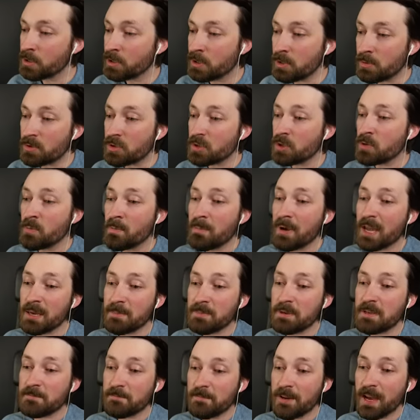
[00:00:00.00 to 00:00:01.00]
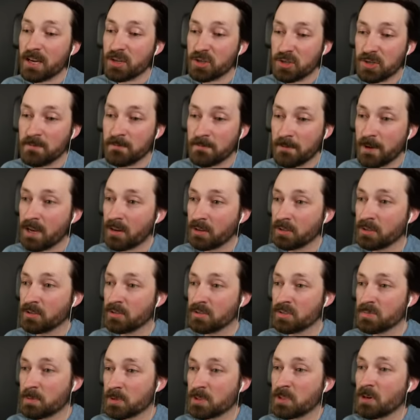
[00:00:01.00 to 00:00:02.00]
You two may be fashion
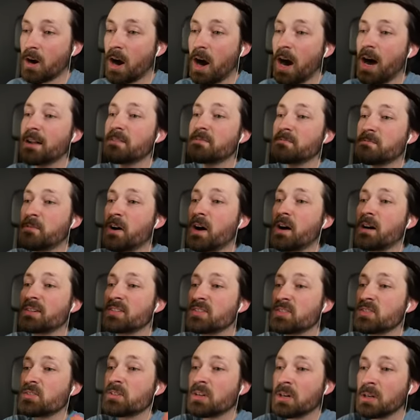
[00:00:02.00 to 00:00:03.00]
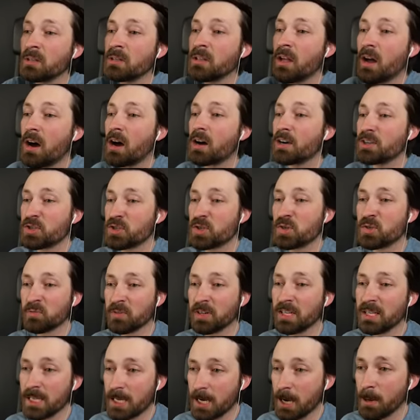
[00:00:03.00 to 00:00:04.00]
failures, but your hot voxel collage is
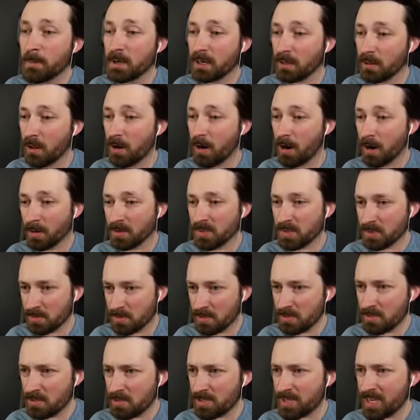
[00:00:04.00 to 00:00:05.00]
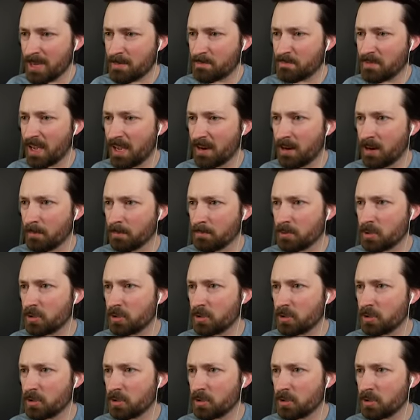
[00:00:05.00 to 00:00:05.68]
really coming along, so you keep that up.